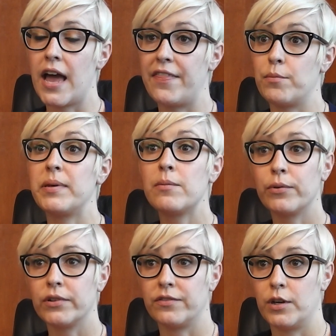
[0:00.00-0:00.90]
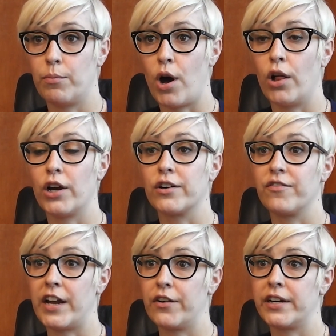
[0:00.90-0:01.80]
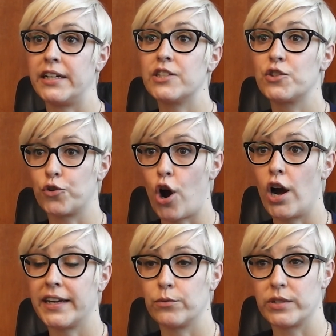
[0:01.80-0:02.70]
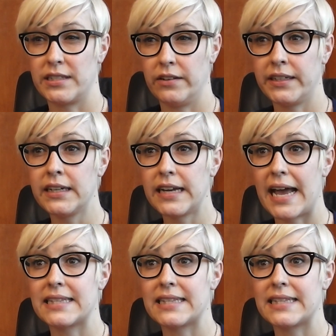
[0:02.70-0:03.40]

and the people of Nepal are very strong and resilient,